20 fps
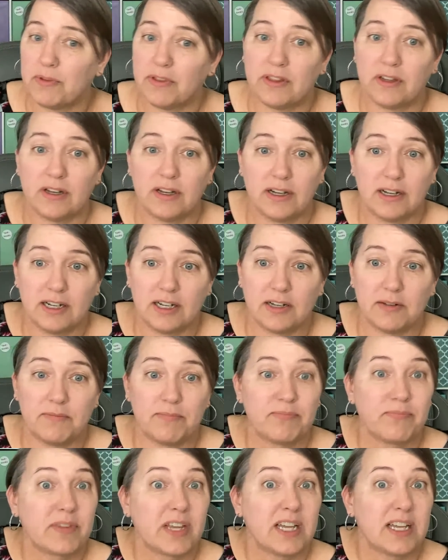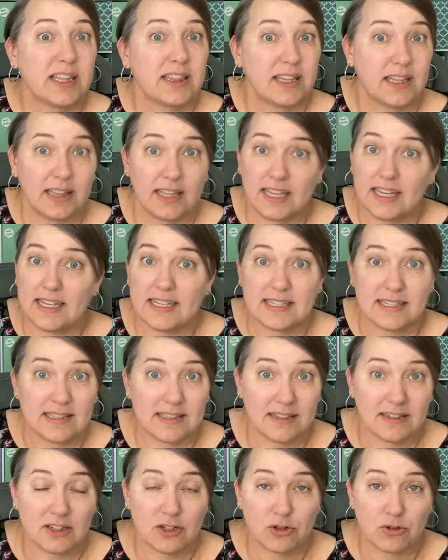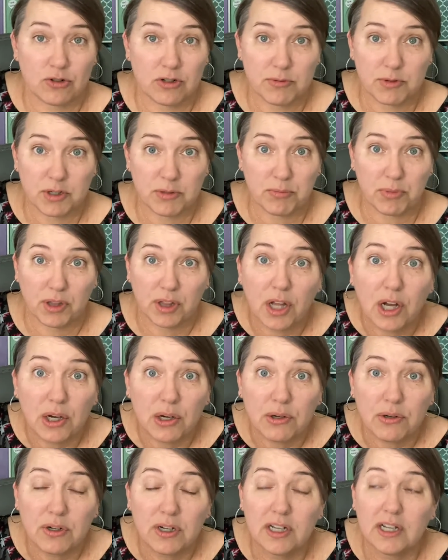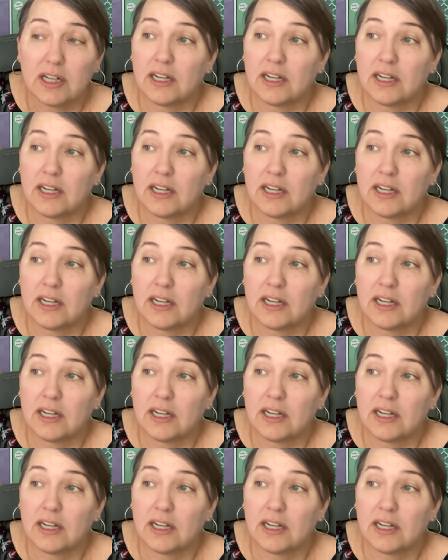The link is in the description below.